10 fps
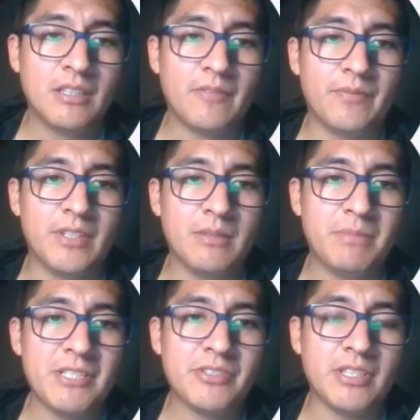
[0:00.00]
The
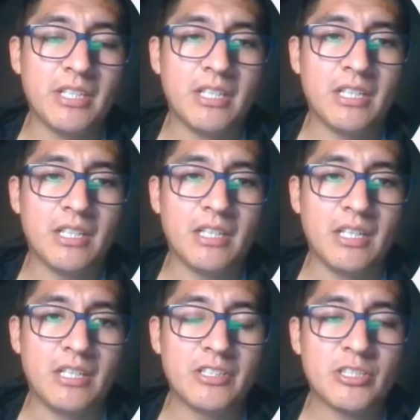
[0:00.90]
best
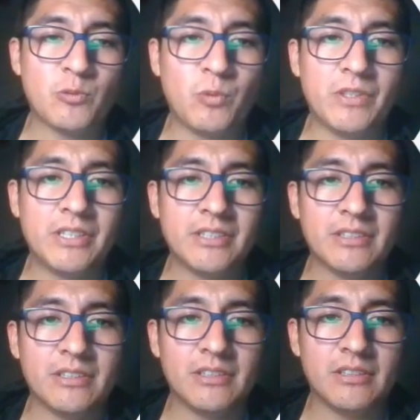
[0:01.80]
error score,
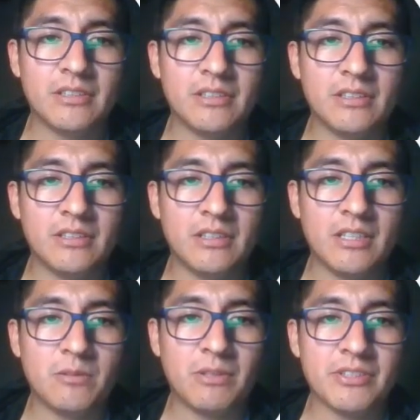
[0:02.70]

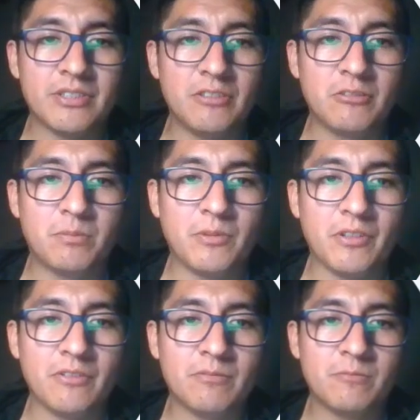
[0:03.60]
it was
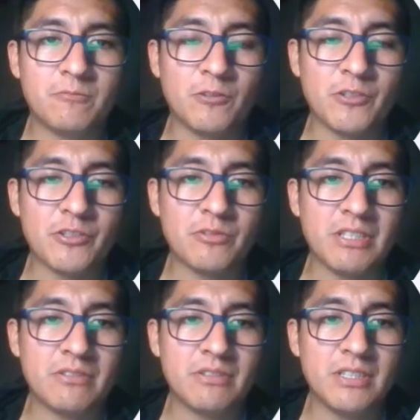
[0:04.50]

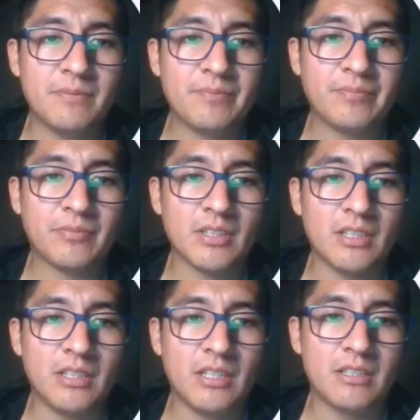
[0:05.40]
0.433.
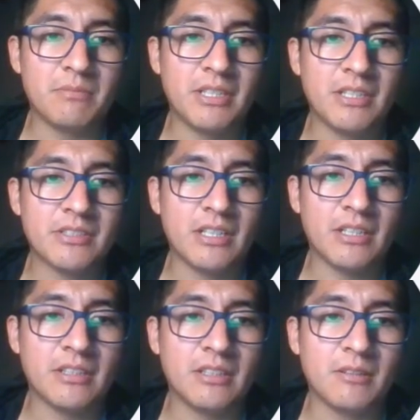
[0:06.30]
It means
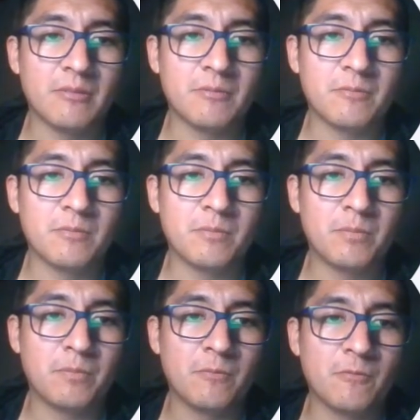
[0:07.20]
that the
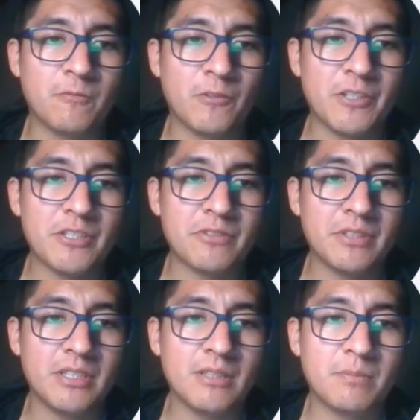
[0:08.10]

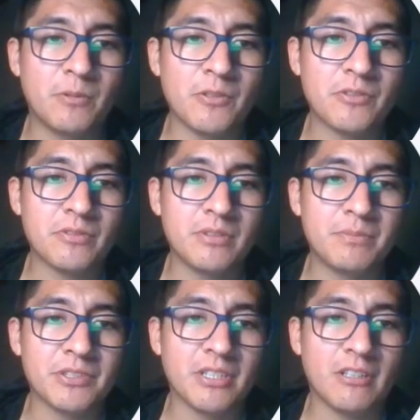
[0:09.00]

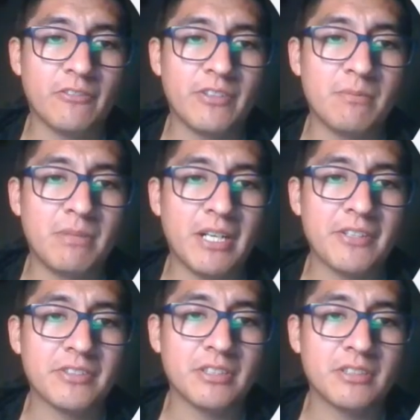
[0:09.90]
43.3% of the
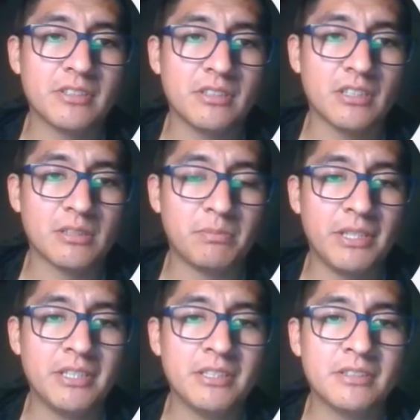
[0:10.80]
variances
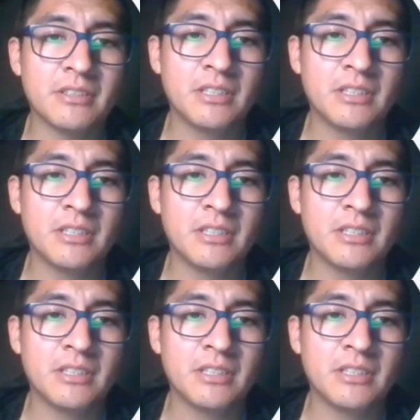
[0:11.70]
explain it.